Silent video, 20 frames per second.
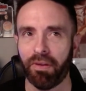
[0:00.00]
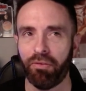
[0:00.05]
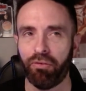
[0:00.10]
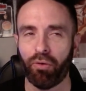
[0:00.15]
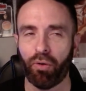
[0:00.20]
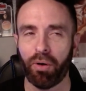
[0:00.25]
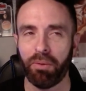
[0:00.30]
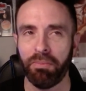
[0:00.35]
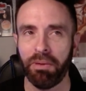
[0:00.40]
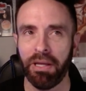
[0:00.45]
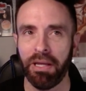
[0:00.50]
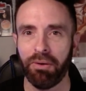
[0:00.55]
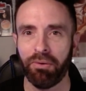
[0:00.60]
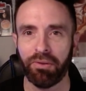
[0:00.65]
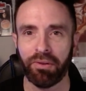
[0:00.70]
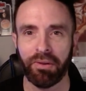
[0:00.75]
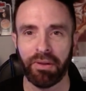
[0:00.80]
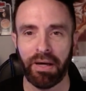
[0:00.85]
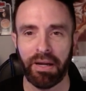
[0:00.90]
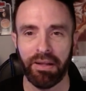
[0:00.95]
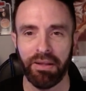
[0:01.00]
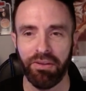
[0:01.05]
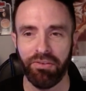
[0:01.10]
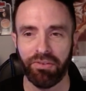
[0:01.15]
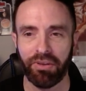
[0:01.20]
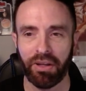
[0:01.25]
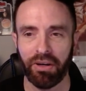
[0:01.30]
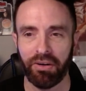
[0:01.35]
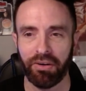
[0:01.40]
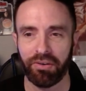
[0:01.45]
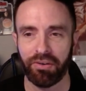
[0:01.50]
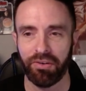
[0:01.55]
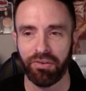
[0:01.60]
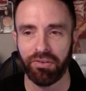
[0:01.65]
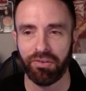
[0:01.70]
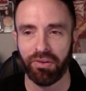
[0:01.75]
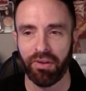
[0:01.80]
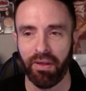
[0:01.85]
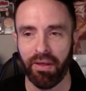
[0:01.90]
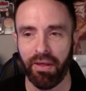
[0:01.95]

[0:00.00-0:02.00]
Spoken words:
with a lot of these characters.